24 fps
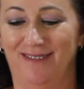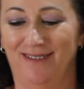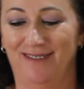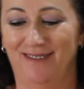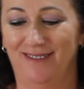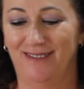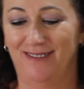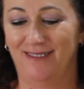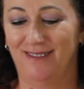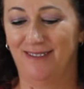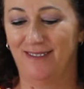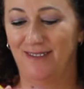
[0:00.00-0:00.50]

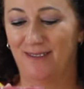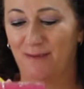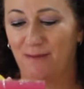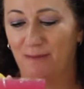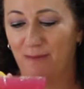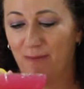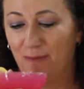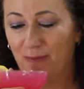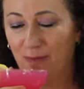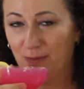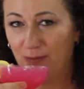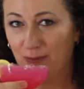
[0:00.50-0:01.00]

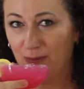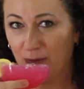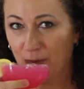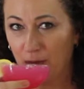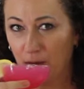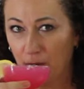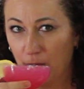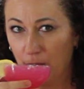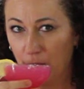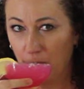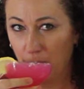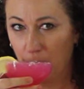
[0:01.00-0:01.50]

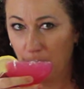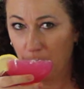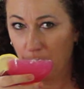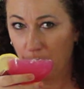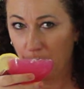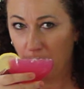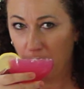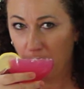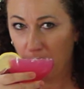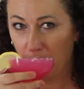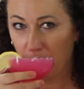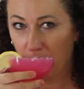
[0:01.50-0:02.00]

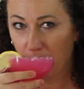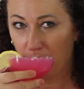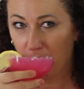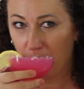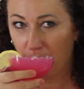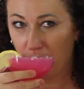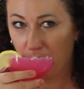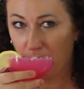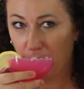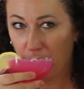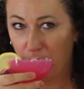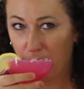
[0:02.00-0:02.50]

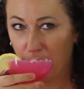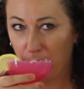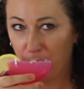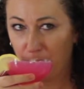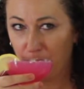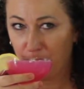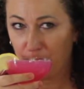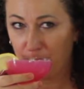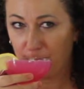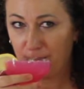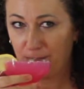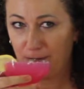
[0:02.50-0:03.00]

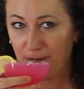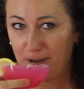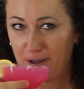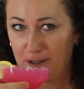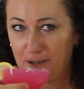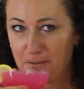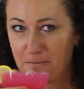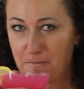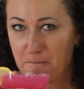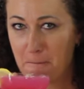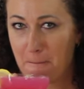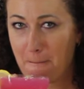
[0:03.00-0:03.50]

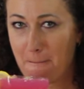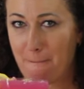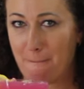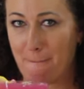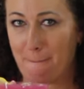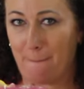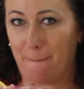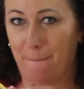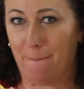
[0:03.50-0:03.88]
(no one is talking)